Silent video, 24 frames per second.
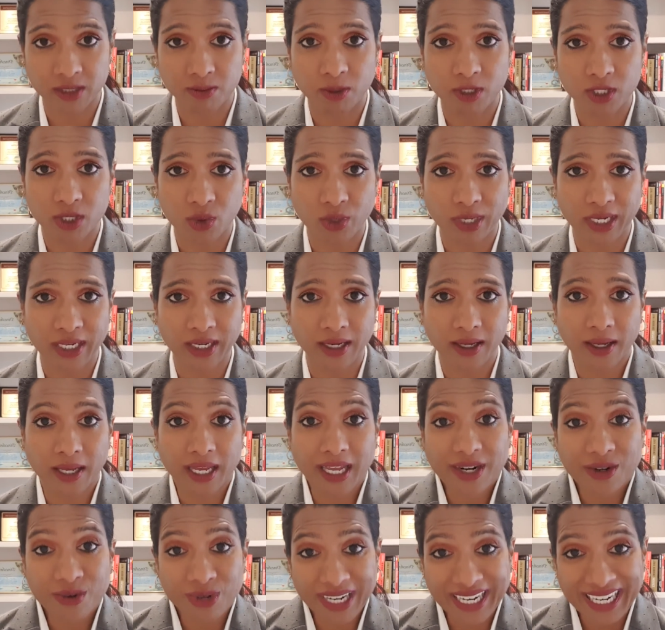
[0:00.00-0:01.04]
between
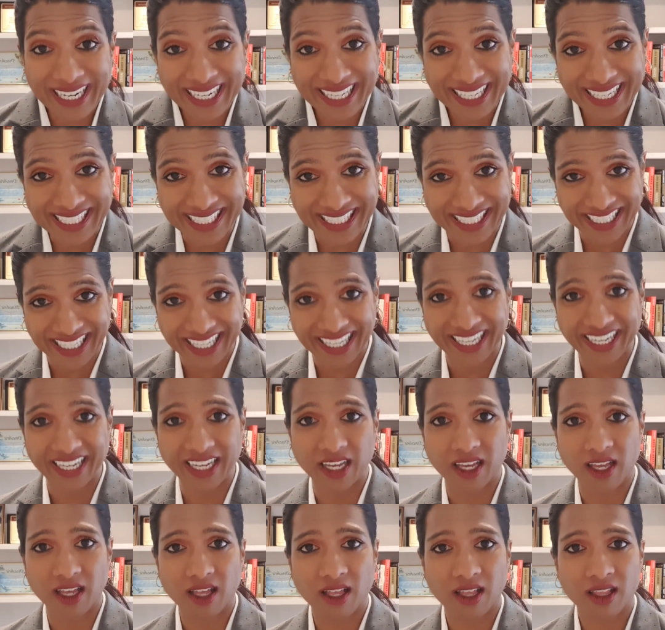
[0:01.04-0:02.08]
releasing